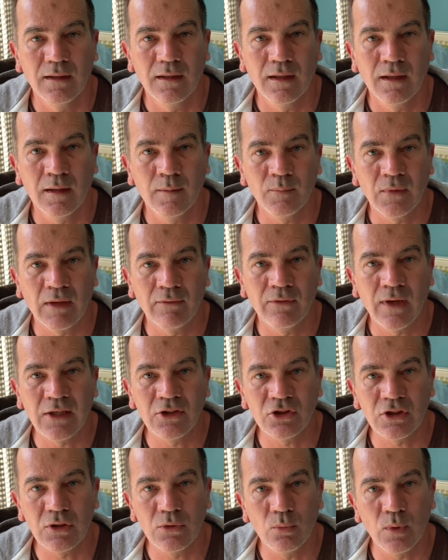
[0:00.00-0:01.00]

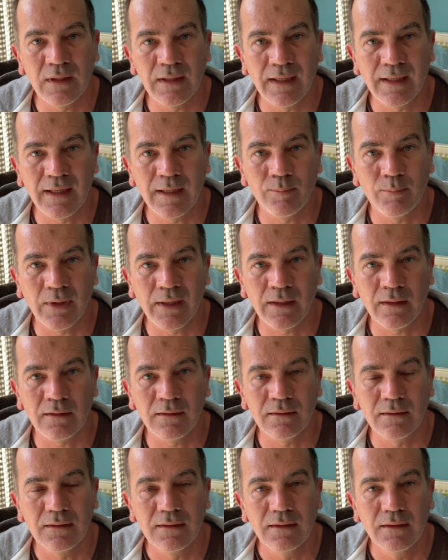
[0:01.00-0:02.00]
Eventually, when they get
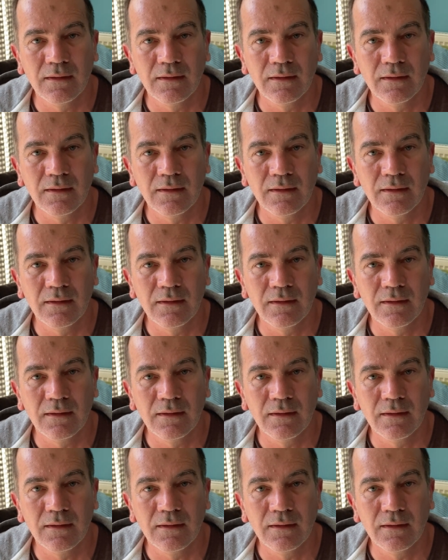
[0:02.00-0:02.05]
bigger,